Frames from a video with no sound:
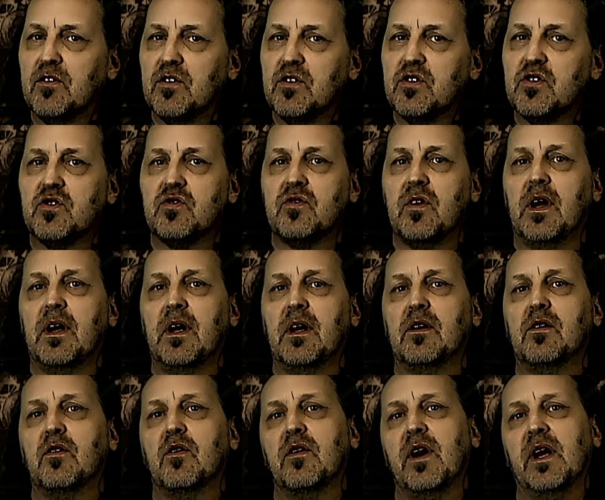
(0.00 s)
to struggle
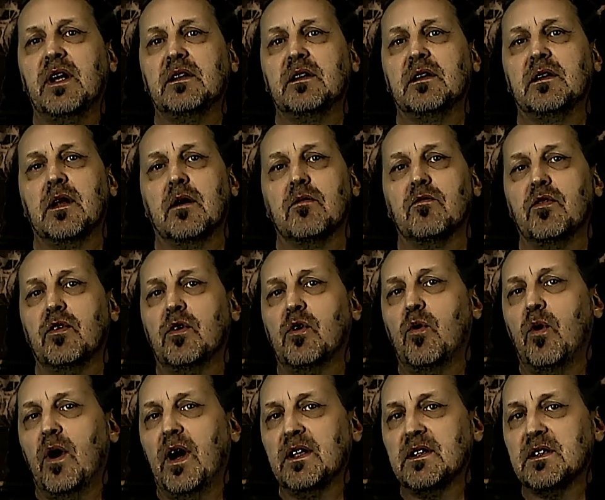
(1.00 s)
correcting them for
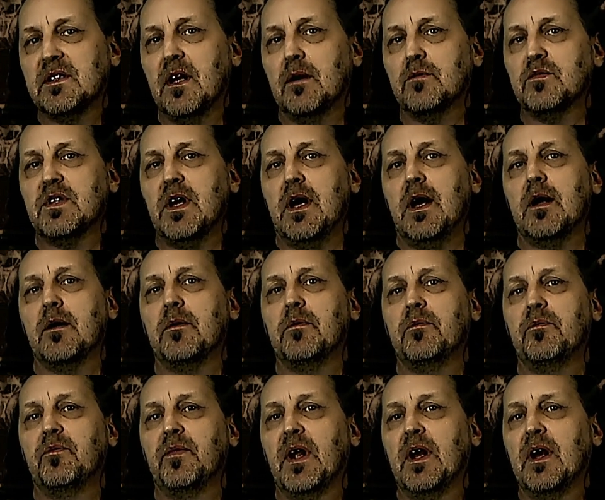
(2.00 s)
quite some
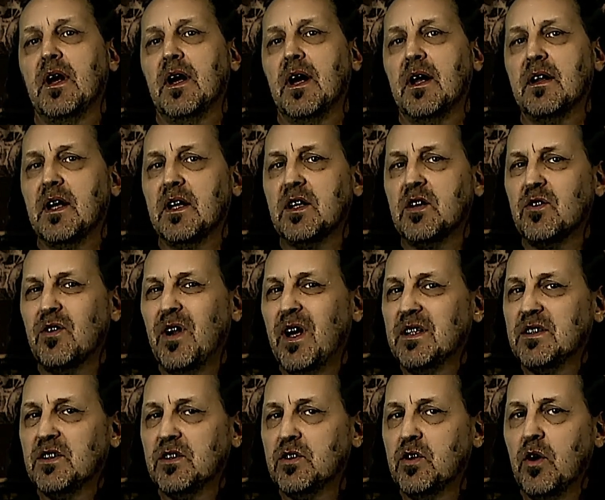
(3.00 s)
time, and that
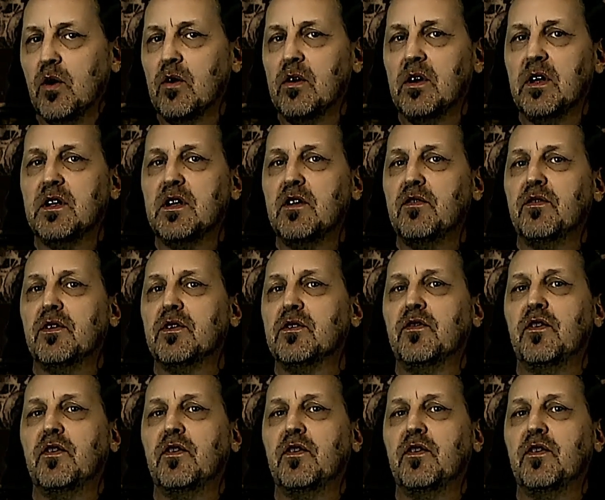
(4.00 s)
creates a totally different